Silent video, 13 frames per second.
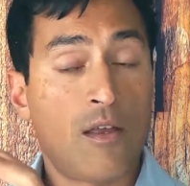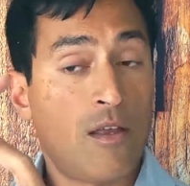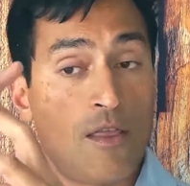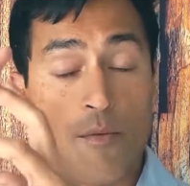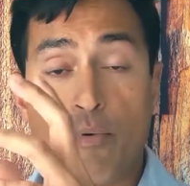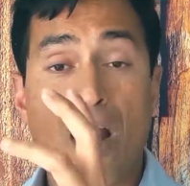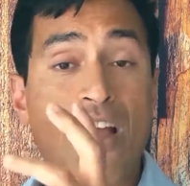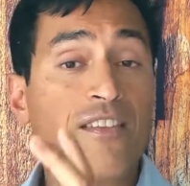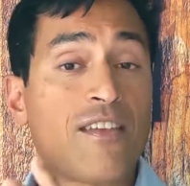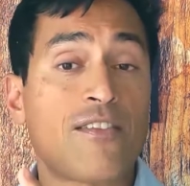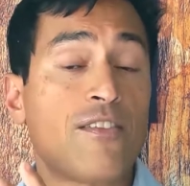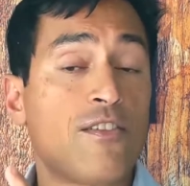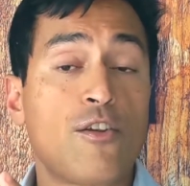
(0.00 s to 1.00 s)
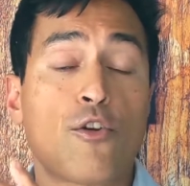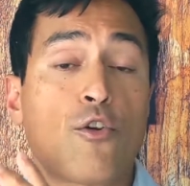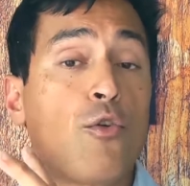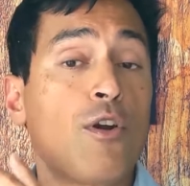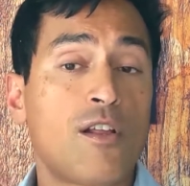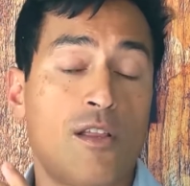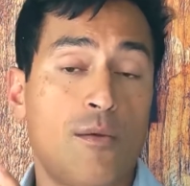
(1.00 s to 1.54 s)
The process is here
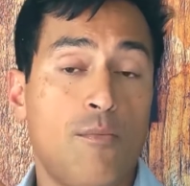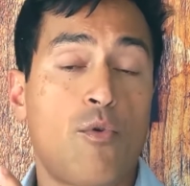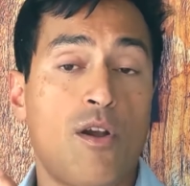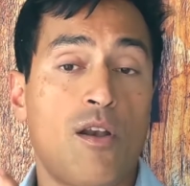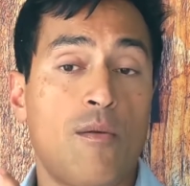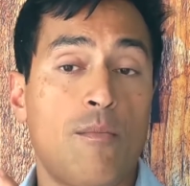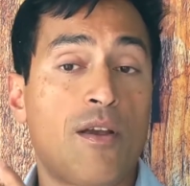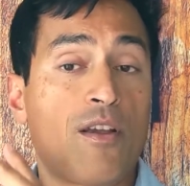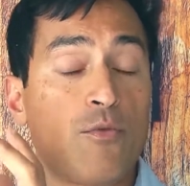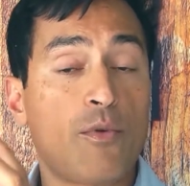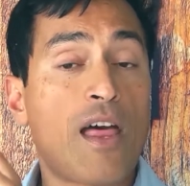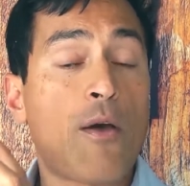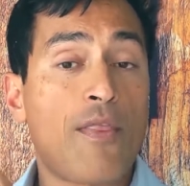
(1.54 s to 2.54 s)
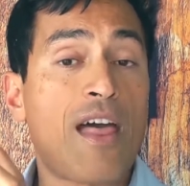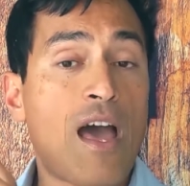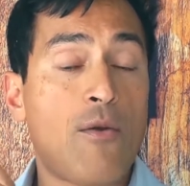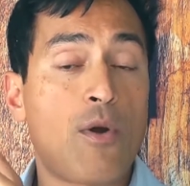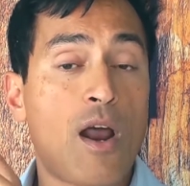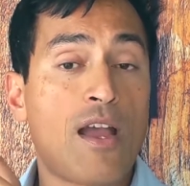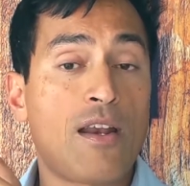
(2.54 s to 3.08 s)
critically important because without that
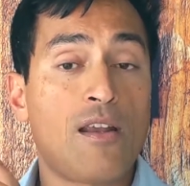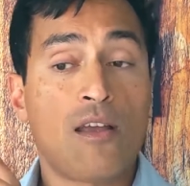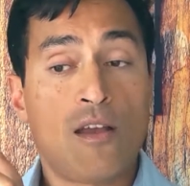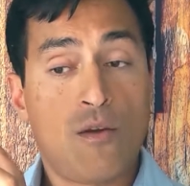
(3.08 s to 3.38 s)
right,